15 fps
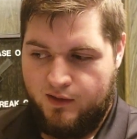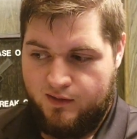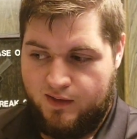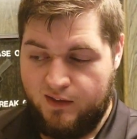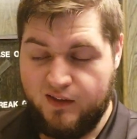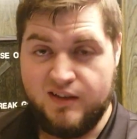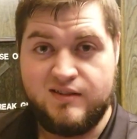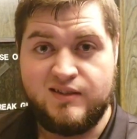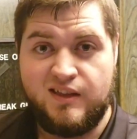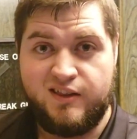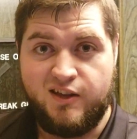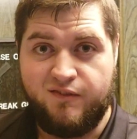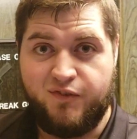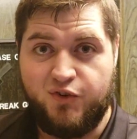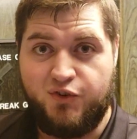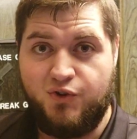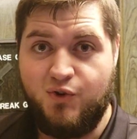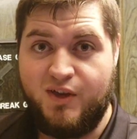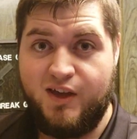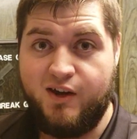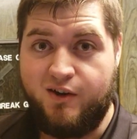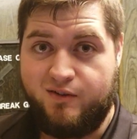they let it sit there for two
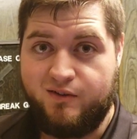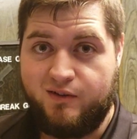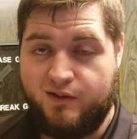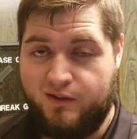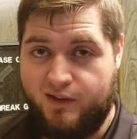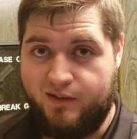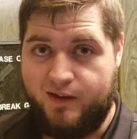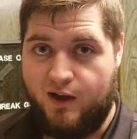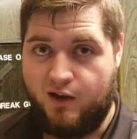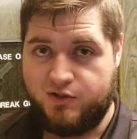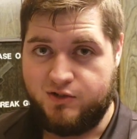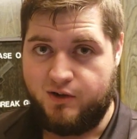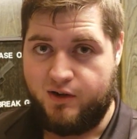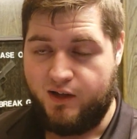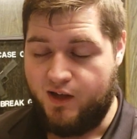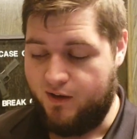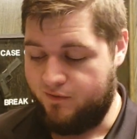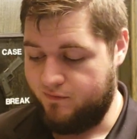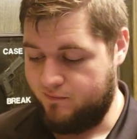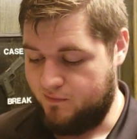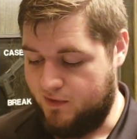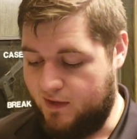years until they auctioned it
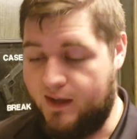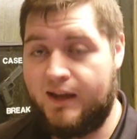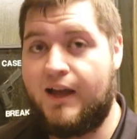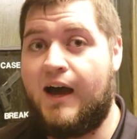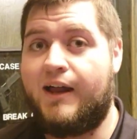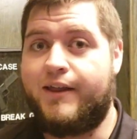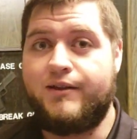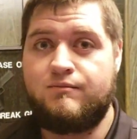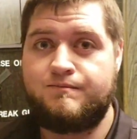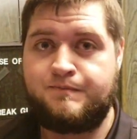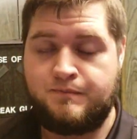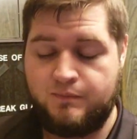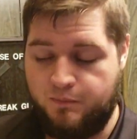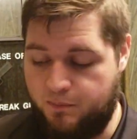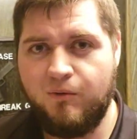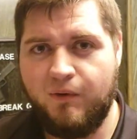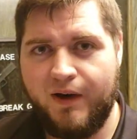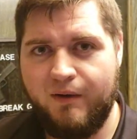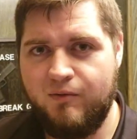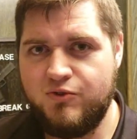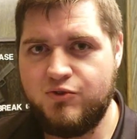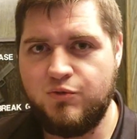off and I got it
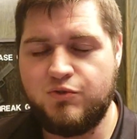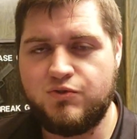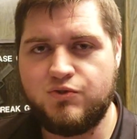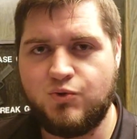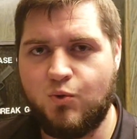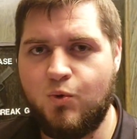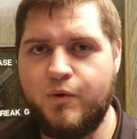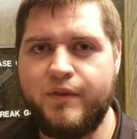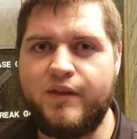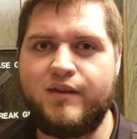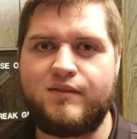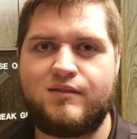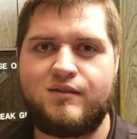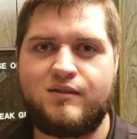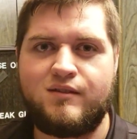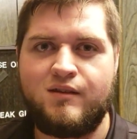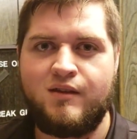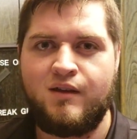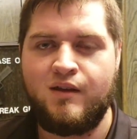why would you store this?